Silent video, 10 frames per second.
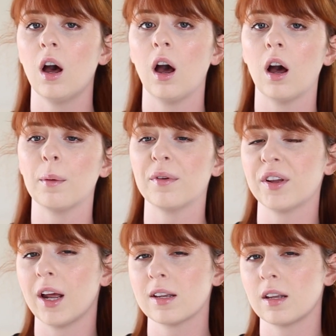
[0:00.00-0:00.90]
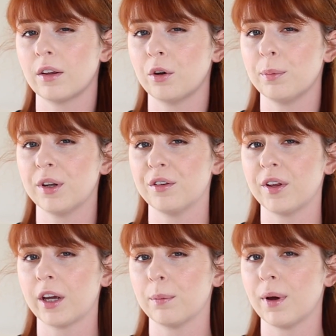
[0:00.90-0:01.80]
If it has a little bit of
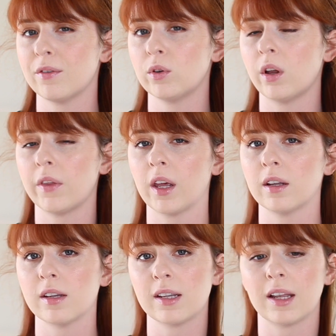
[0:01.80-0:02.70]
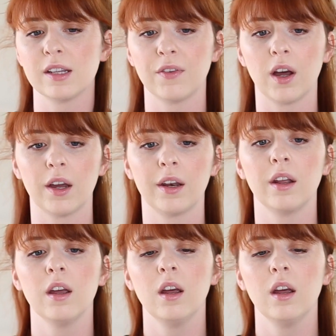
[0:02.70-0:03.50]
like a bevel on the ends, that's fine.